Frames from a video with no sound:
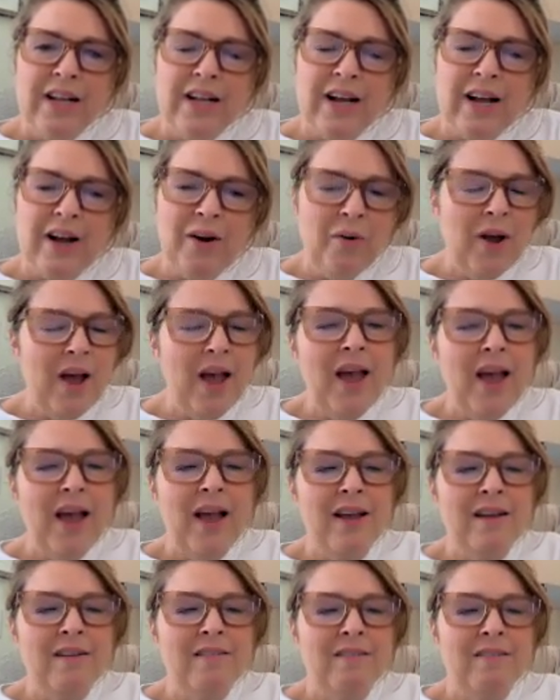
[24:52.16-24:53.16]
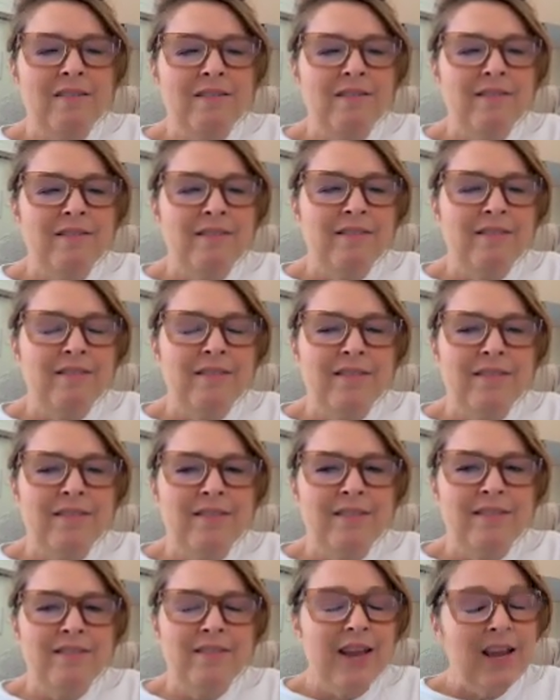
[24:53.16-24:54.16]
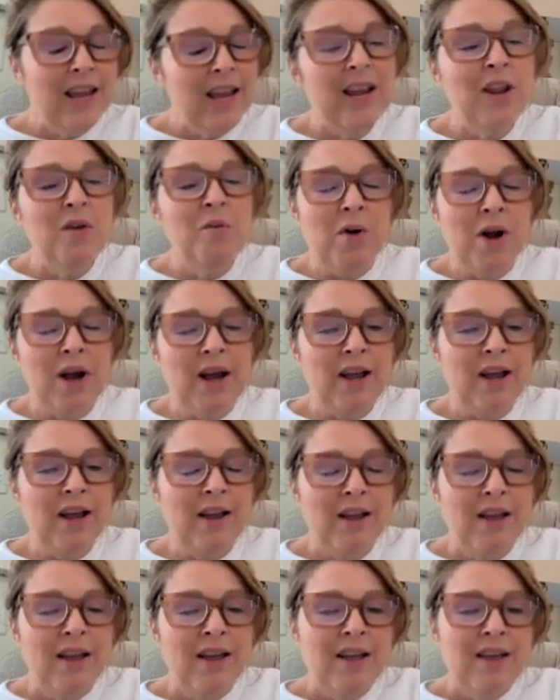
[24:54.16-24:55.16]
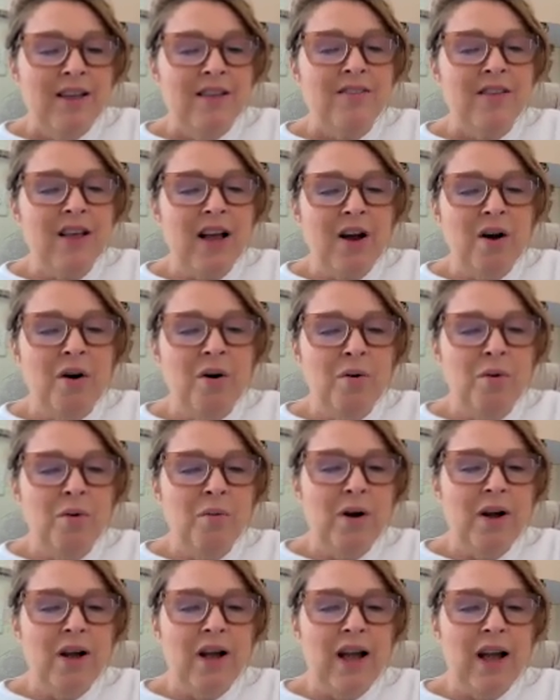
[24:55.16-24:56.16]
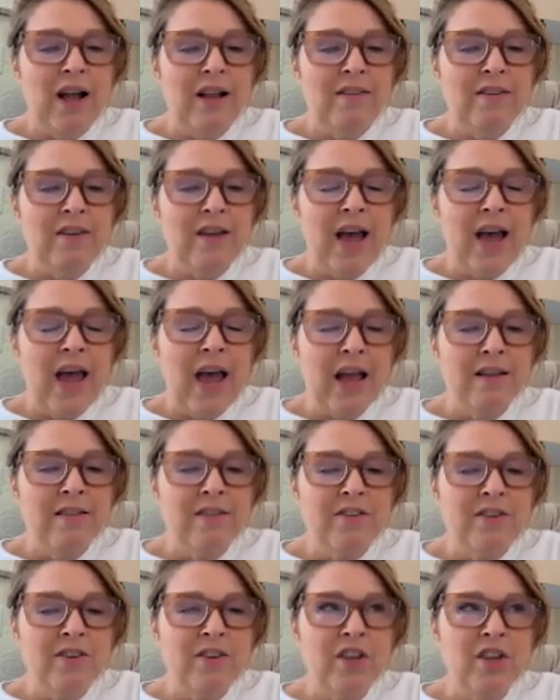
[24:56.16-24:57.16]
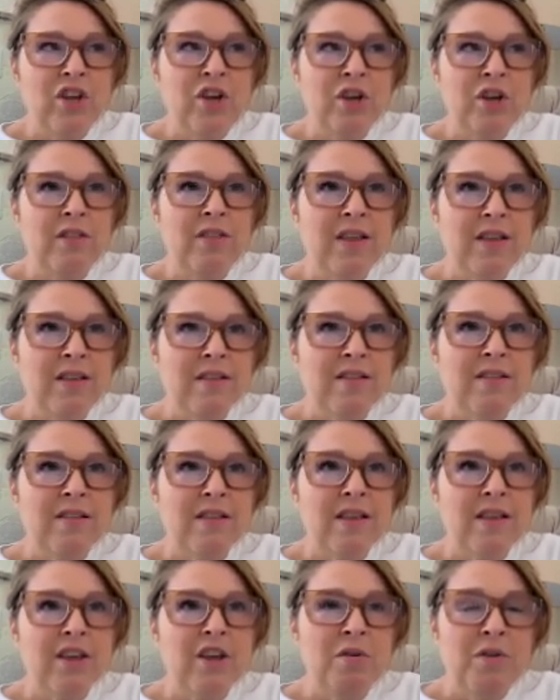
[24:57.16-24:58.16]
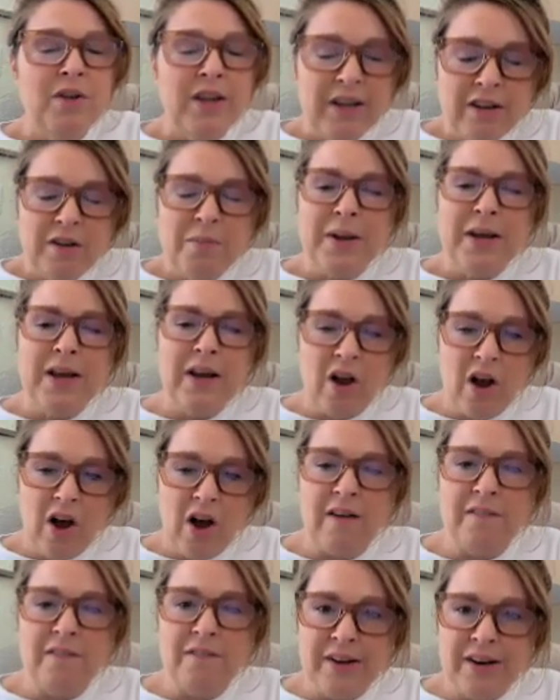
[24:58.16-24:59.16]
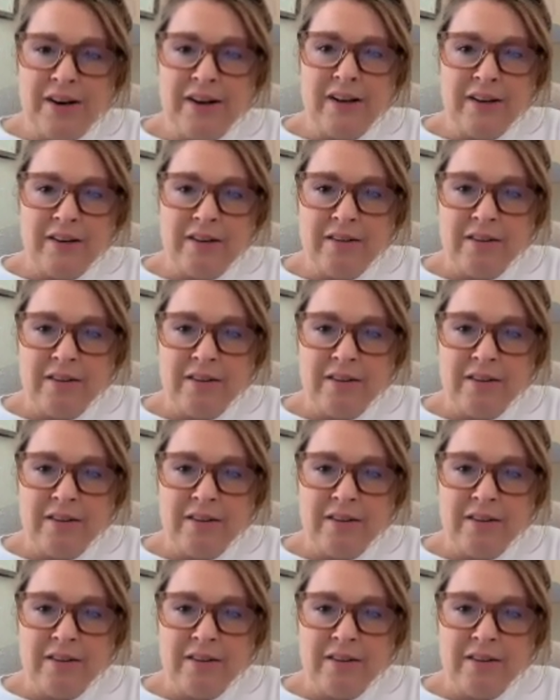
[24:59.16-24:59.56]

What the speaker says: Okay. Anyway, so this you need to be confident.